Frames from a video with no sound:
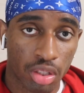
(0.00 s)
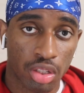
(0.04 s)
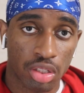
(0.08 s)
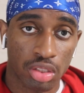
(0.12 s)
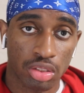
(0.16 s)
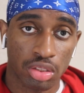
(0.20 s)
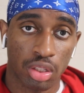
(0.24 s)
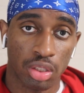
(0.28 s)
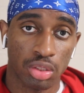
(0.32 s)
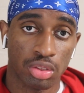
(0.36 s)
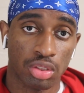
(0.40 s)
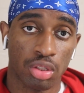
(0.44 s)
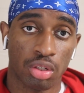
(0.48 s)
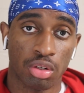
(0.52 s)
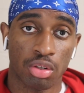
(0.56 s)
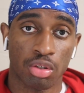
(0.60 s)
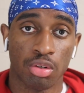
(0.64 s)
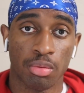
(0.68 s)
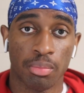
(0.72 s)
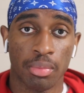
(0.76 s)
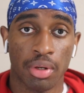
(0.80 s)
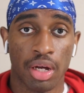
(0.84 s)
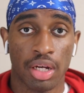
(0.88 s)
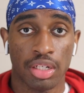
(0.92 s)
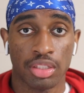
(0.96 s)
So total
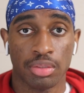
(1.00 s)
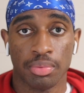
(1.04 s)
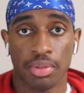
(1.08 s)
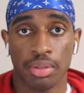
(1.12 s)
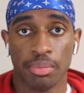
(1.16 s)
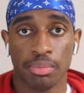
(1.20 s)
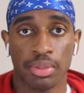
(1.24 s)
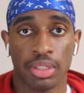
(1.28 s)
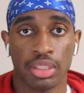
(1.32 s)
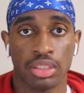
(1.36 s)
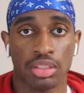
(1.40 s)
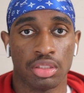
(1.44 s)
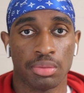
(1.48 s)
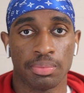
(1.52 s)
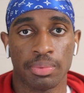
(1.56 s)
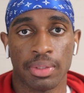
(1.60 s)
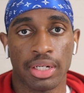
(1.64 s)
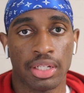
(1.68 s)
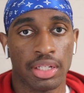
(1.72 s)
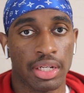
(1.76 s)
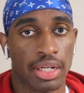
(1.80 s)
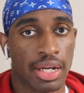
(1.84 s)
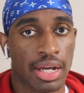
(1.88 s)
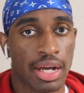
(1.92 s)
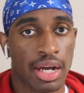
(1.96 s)
amount I spend brushing is
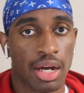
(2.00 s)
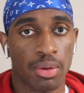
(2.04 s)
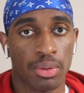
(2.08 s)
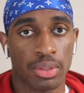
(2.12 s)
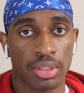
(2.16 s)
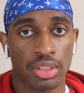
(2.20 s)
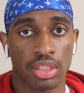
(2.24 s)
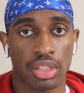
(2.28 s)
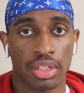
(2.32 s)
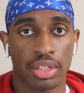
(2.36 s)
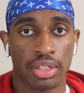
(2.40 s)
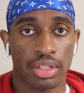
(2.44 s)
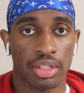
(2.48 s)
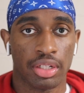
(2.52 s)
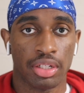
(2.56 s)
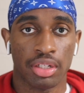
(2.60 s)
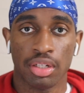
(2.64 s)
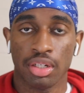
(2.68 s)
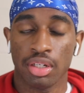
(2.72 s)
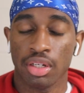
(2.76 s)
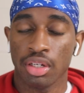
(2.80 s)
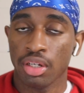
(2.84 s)
probably like an hour 30,